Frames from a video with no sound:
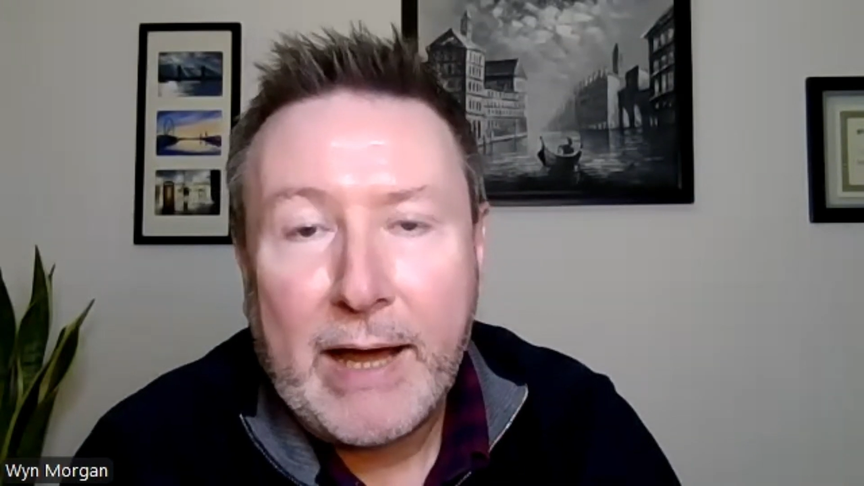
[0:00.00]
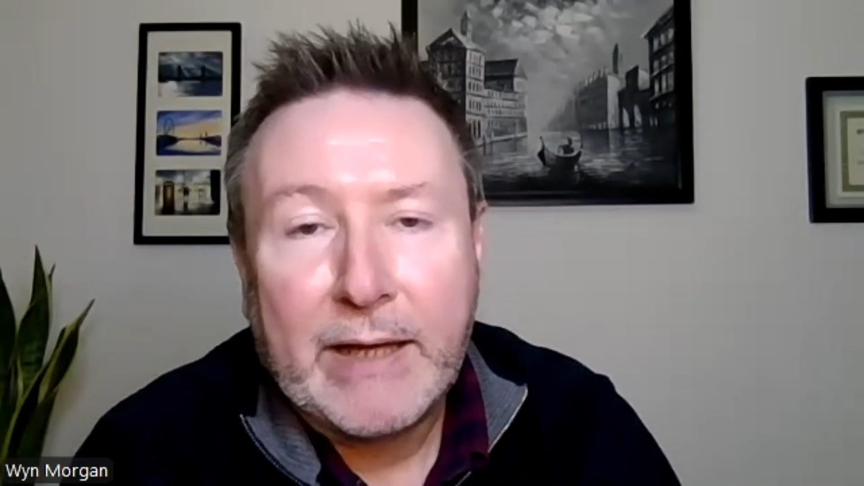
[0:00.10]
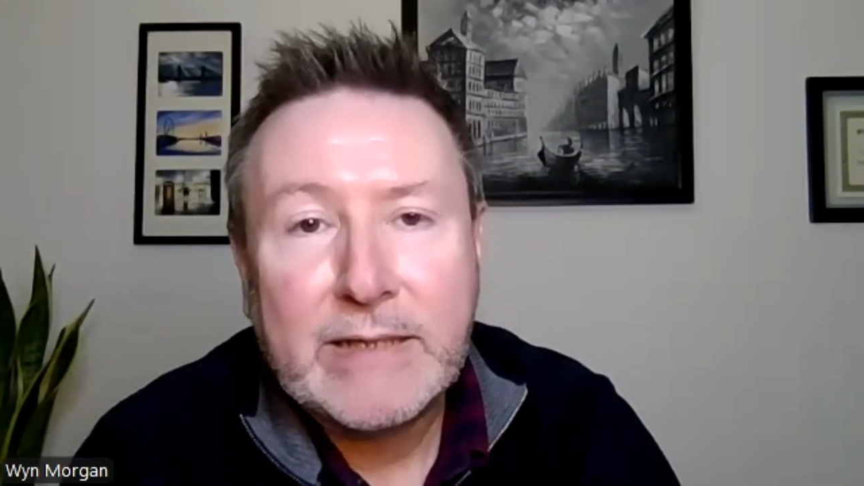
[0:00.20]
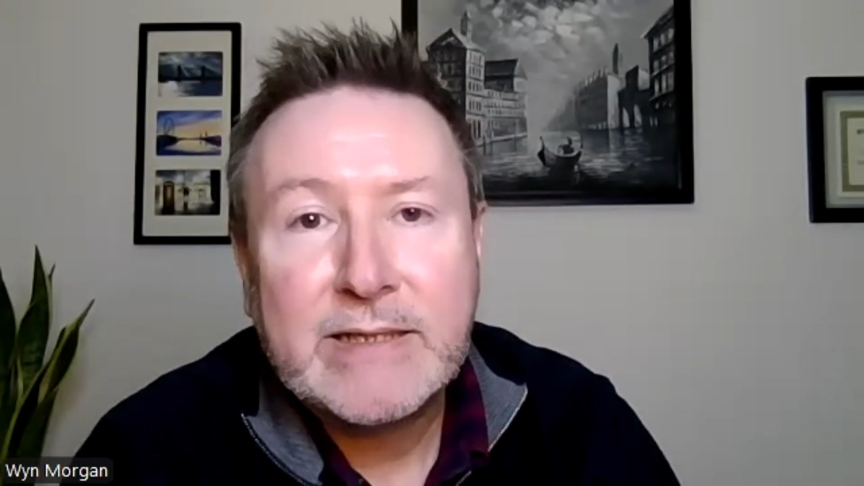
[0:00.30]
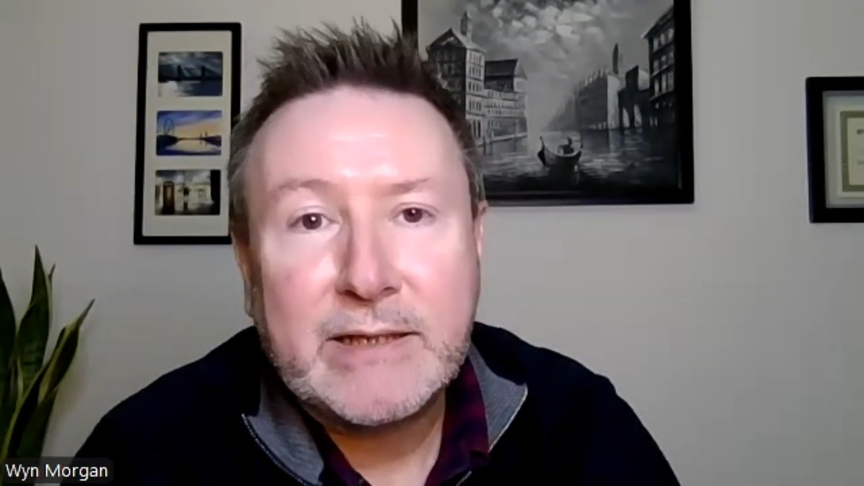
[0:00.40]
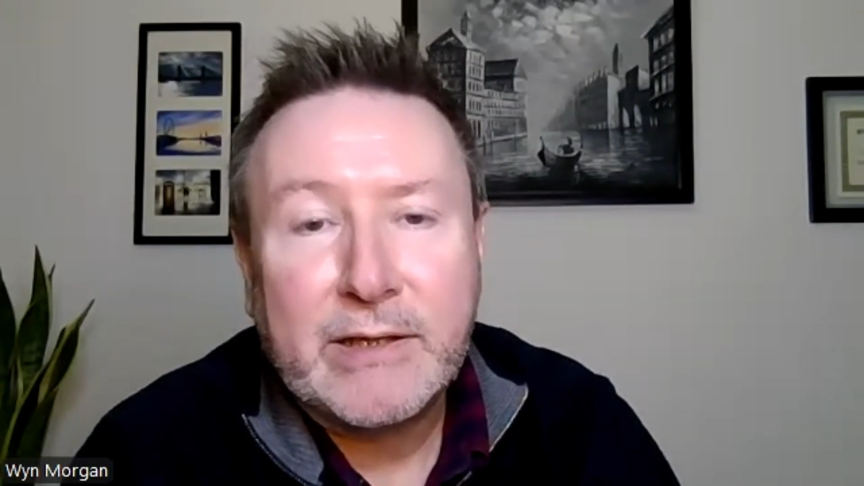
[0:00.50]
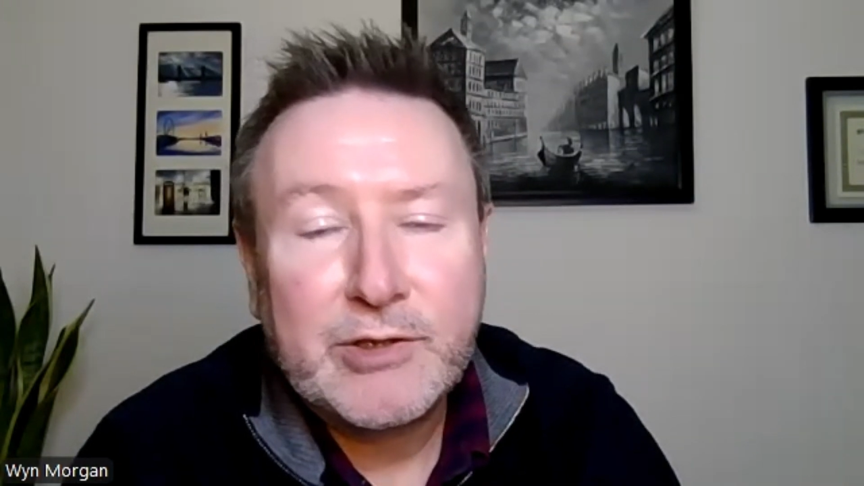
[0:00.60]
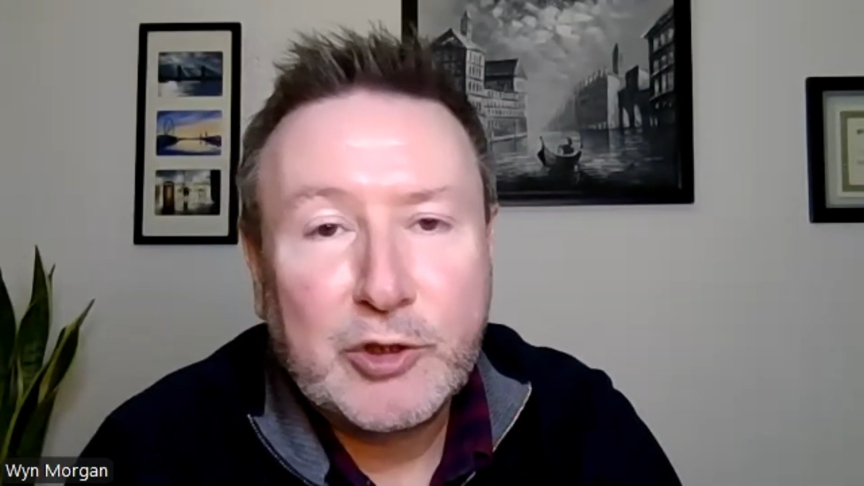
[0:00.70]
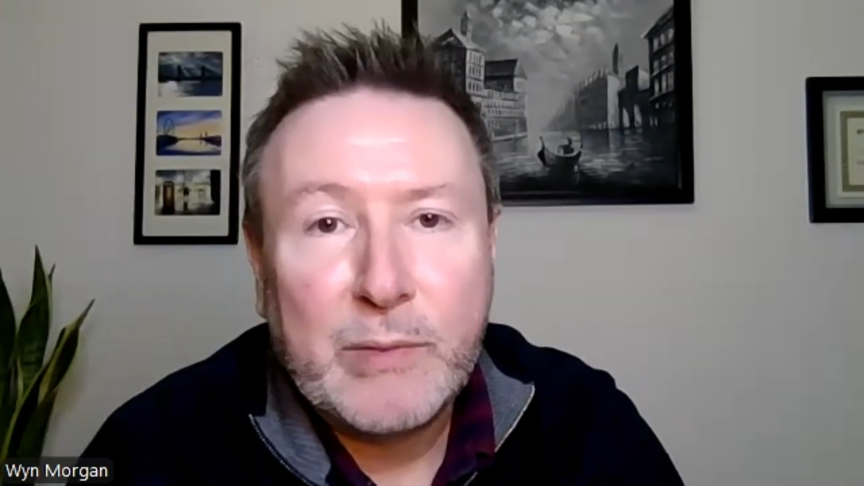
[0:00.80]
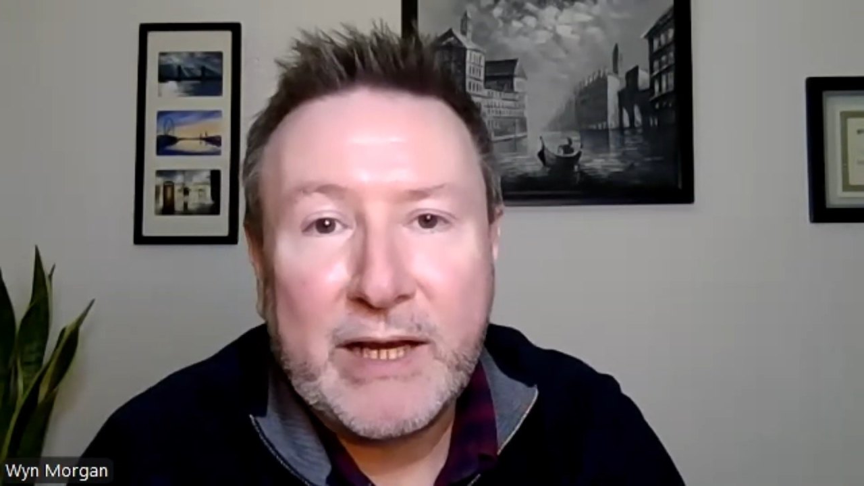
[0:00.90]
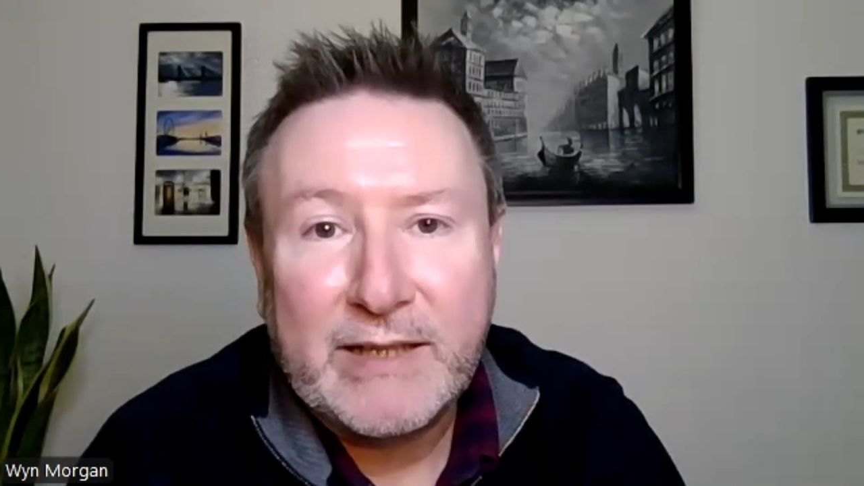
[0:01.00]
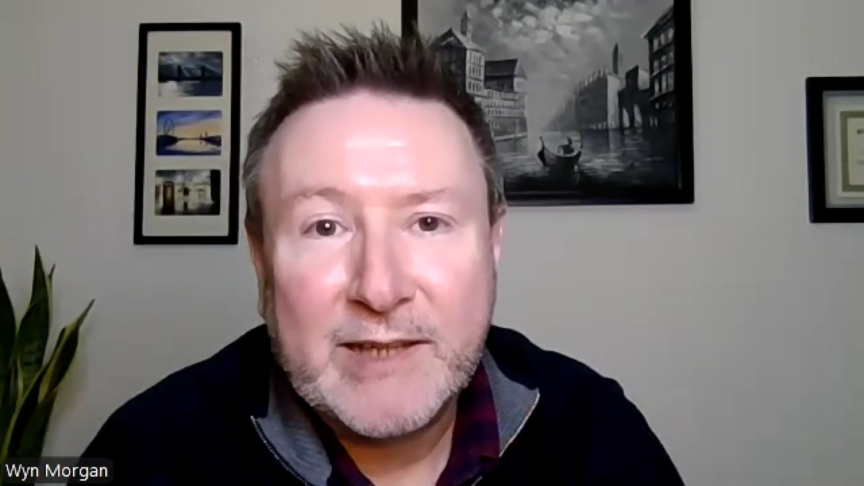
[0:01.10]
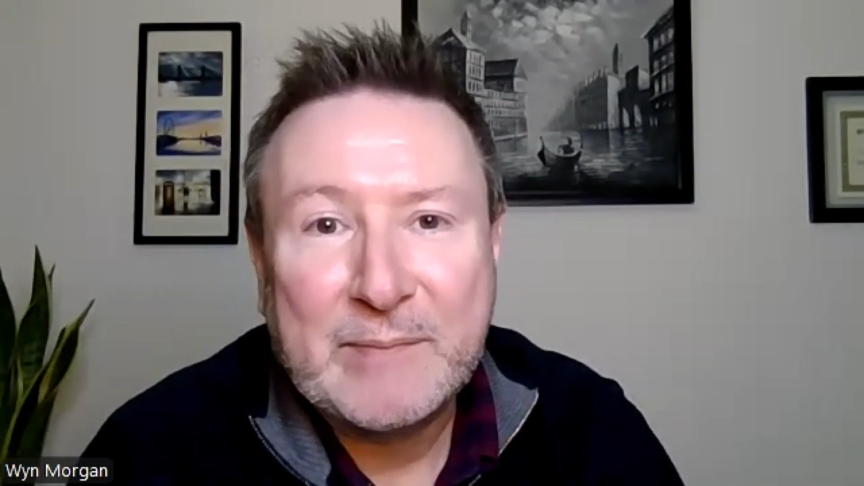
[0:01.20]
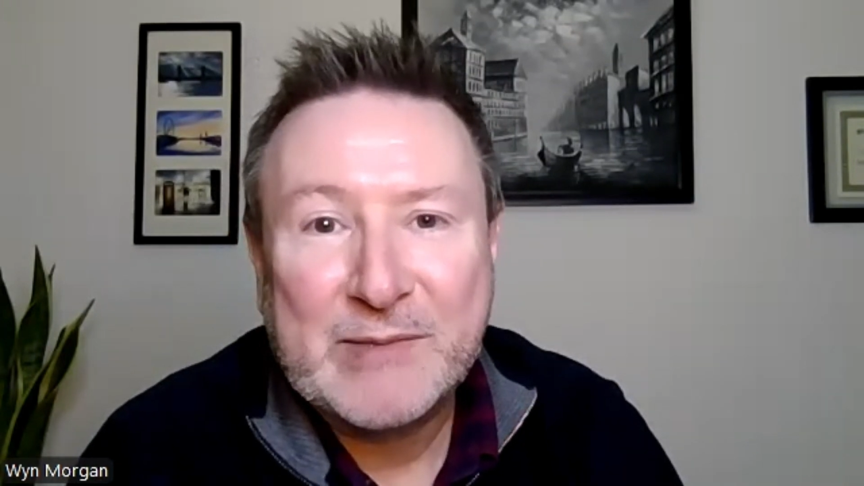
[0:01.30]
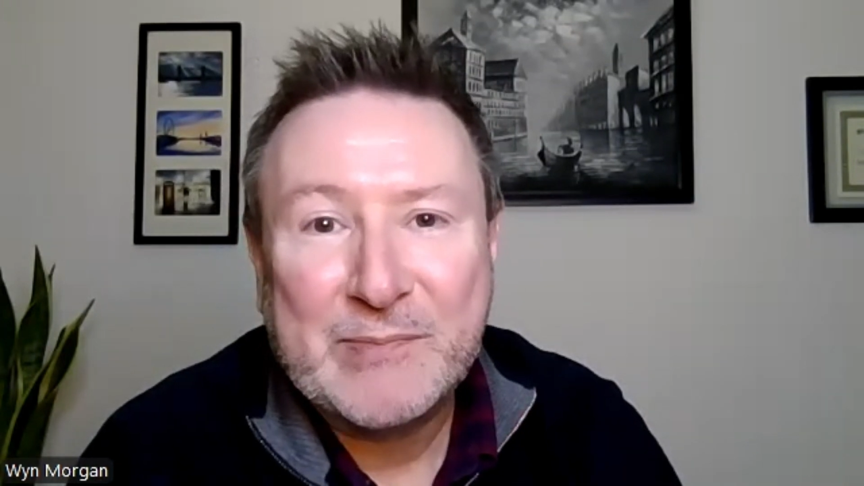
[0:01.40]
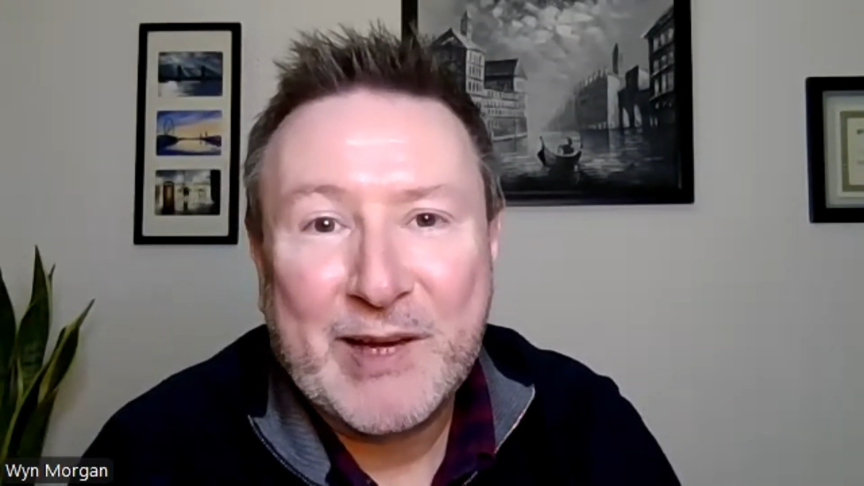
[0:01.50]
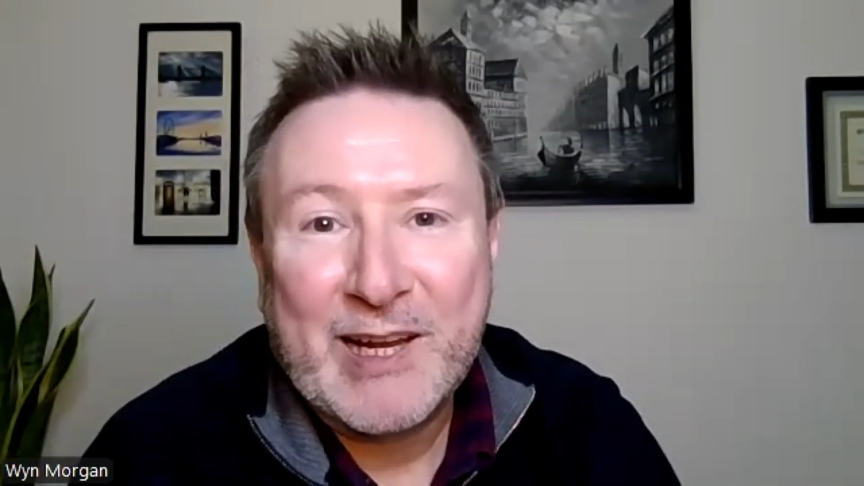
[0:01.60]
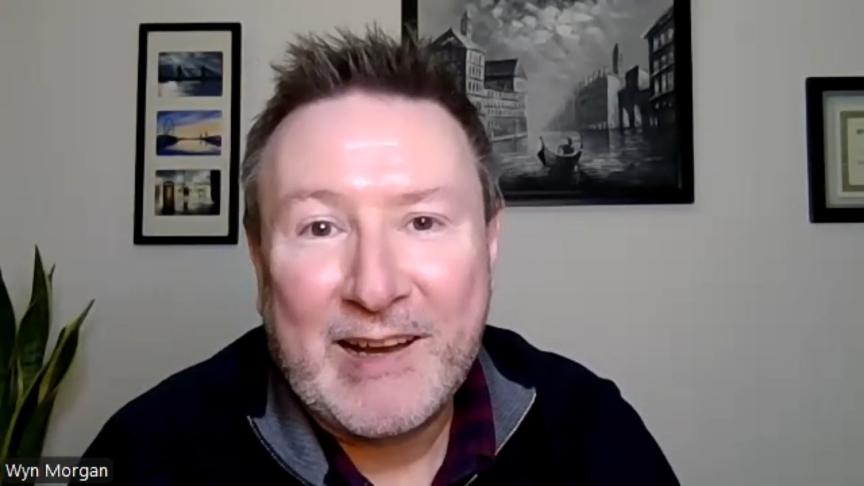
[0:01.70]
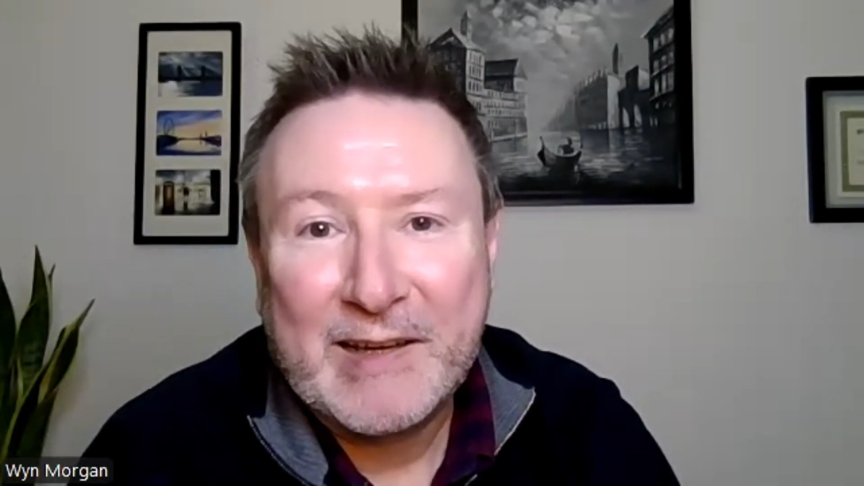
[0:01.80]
And I see it too many times in my